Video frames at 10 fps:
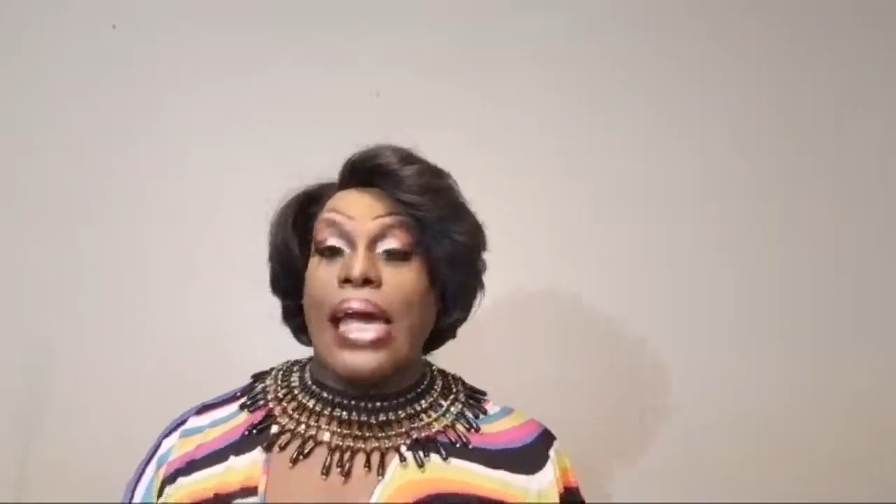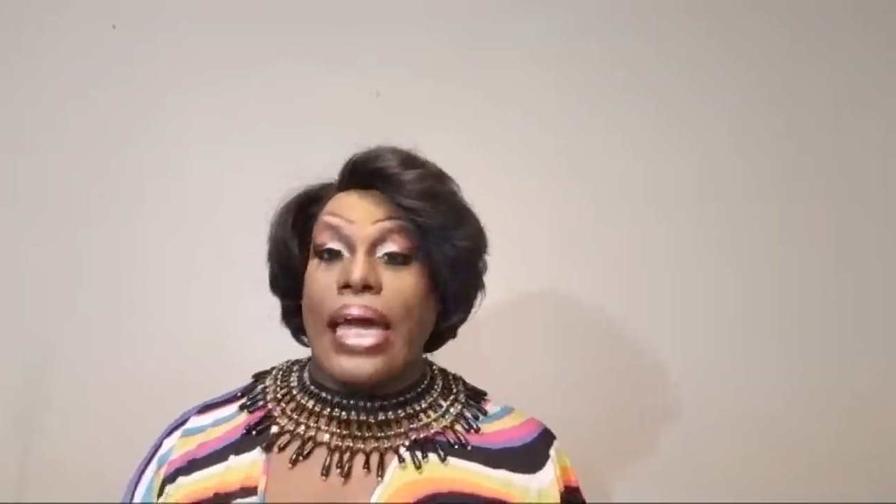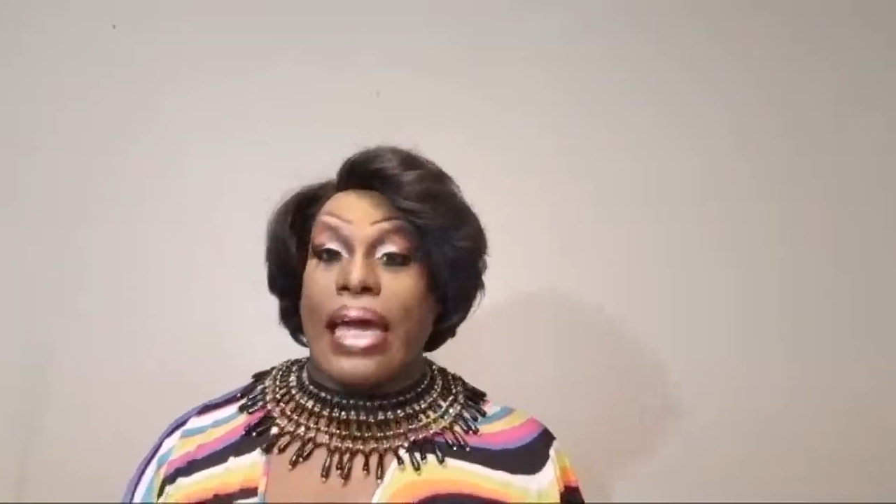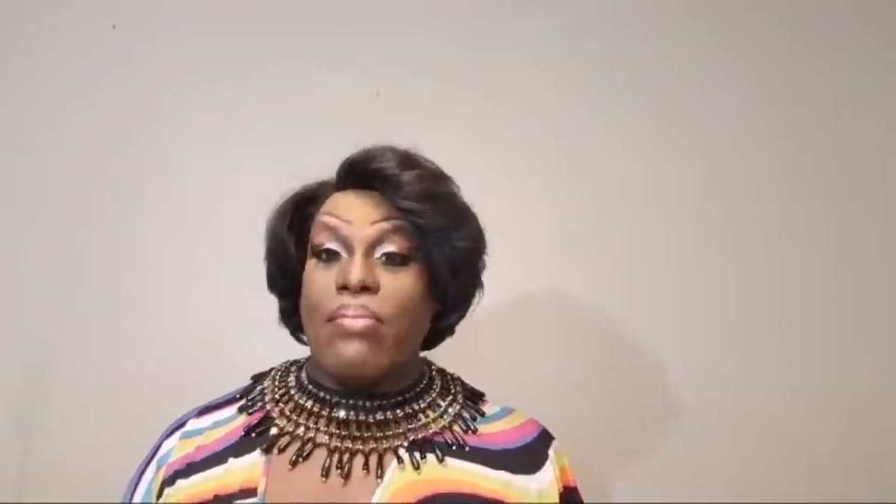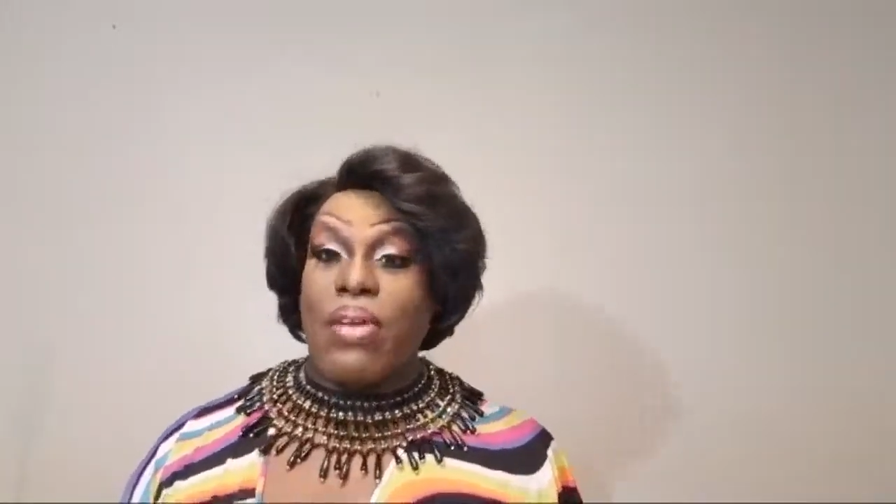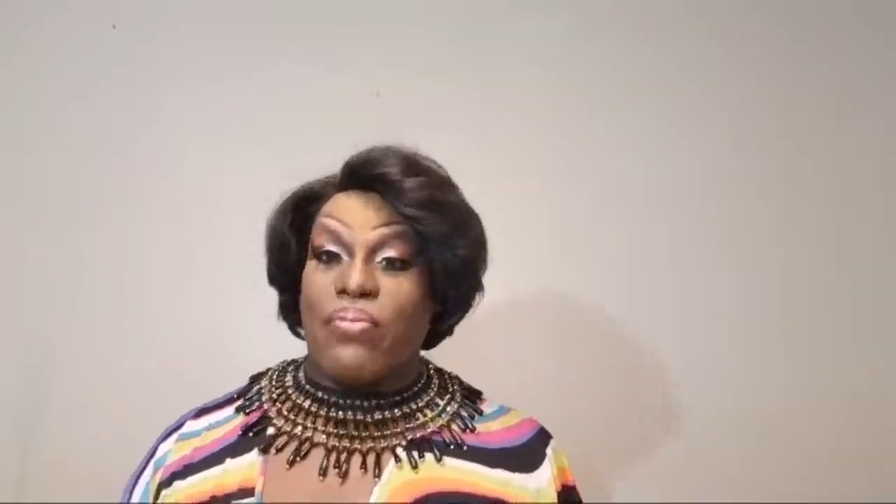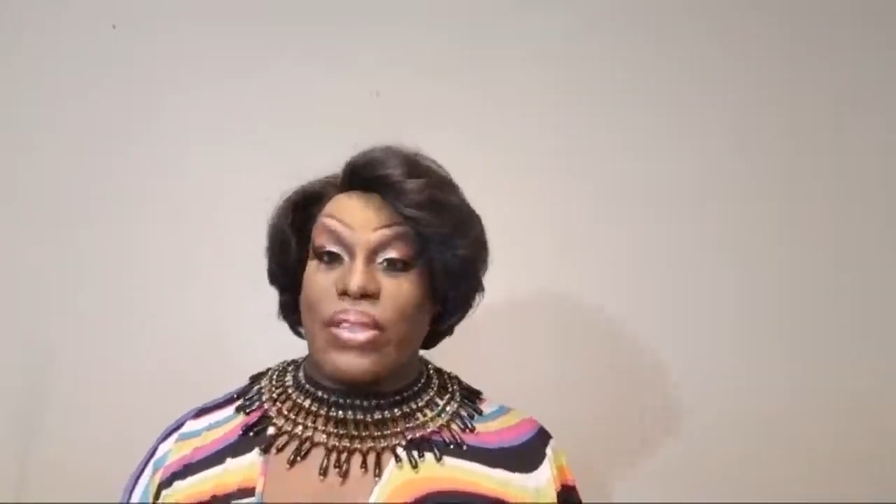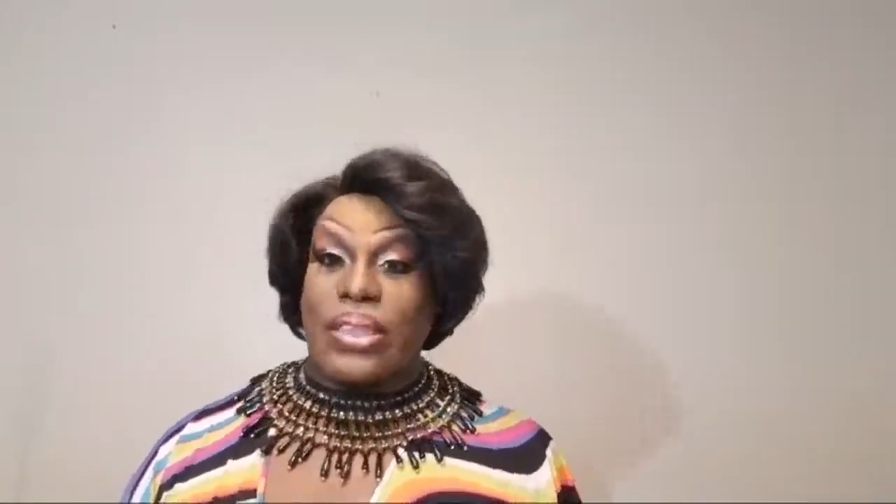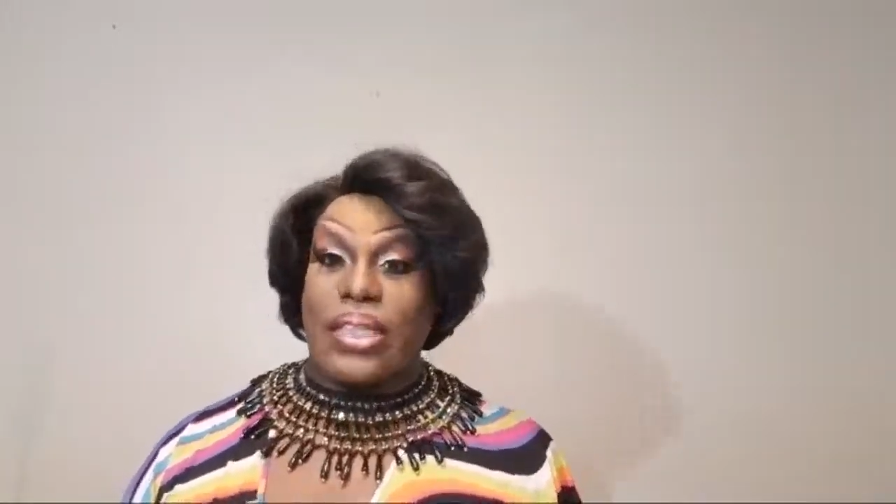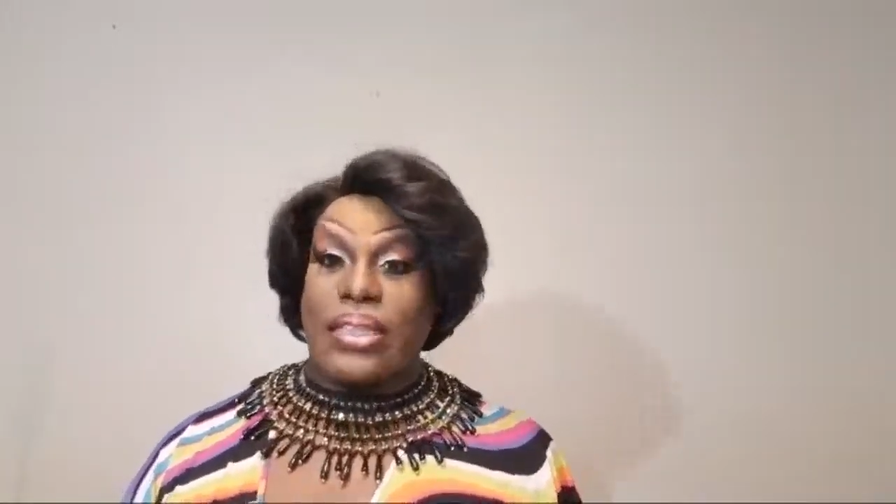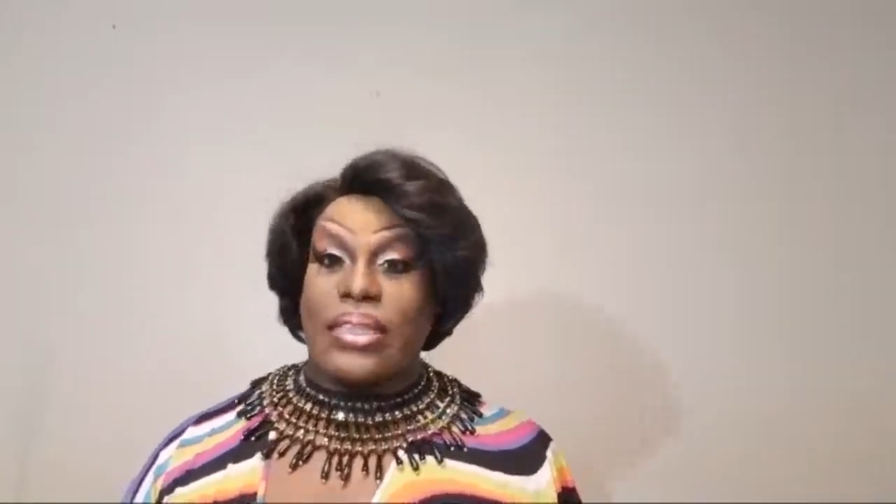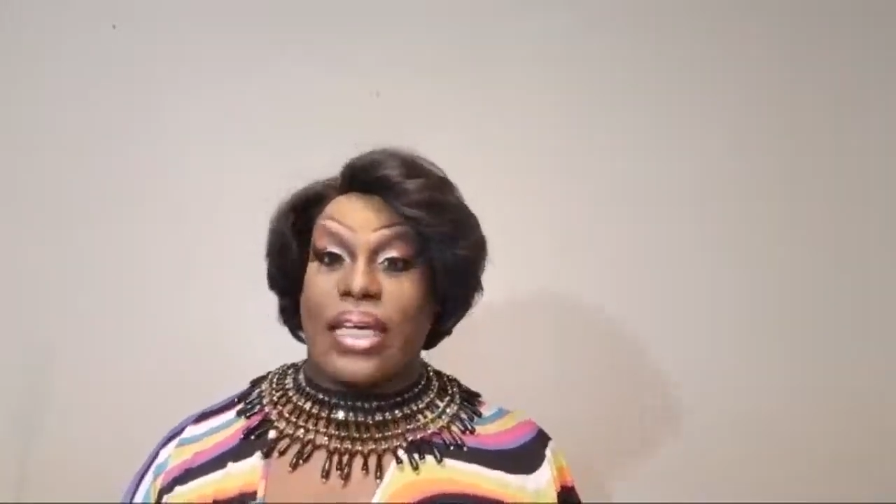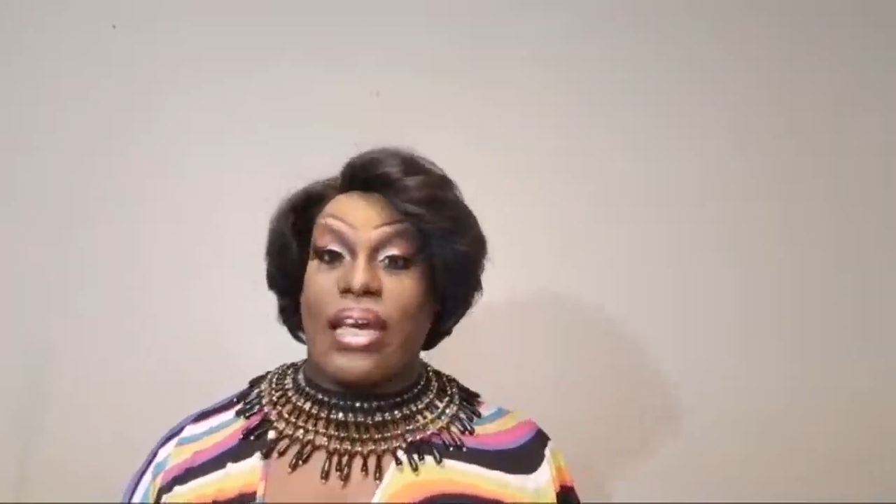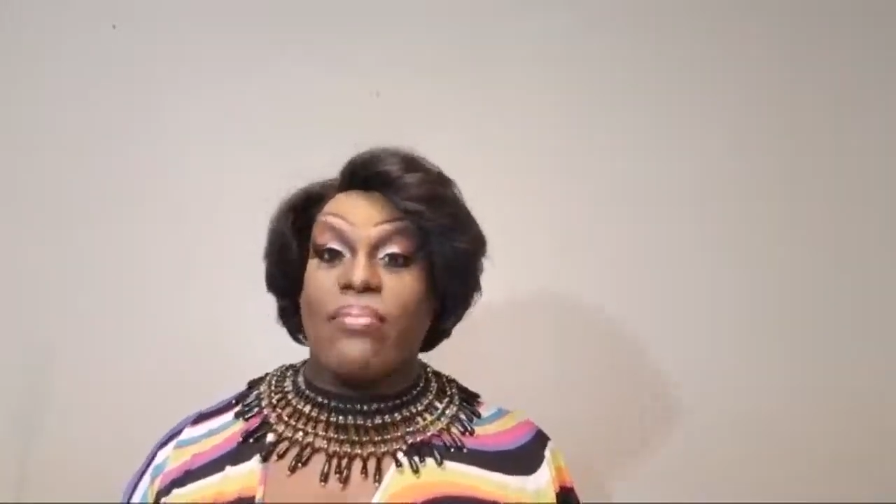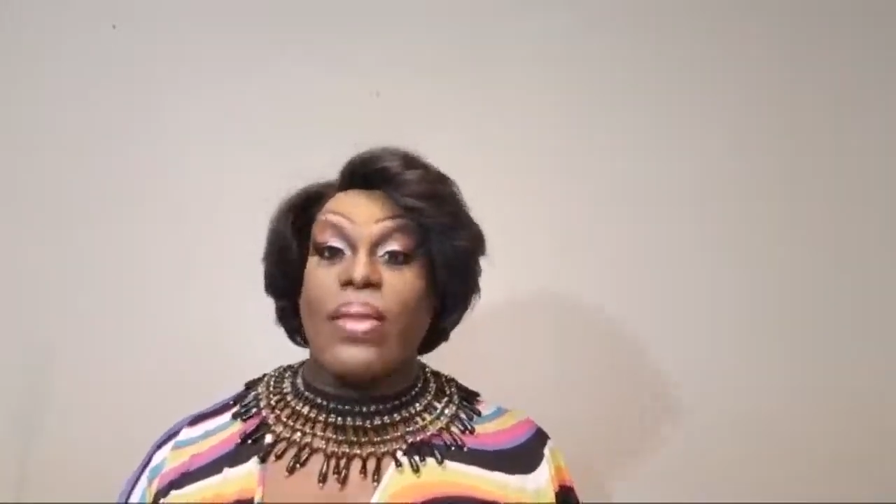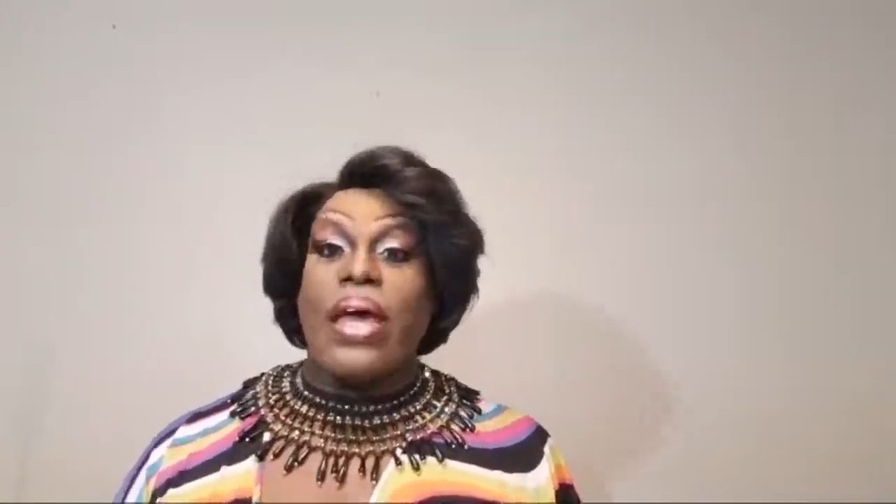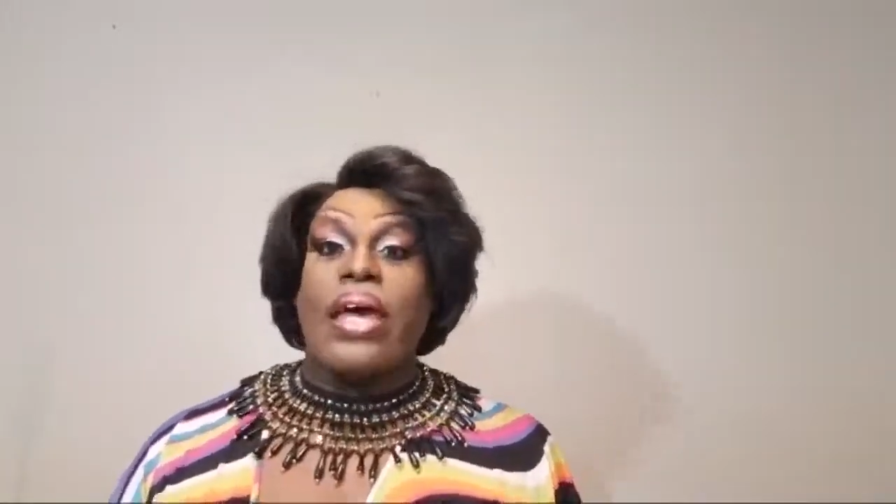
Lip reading: in Memphis, Tennessee.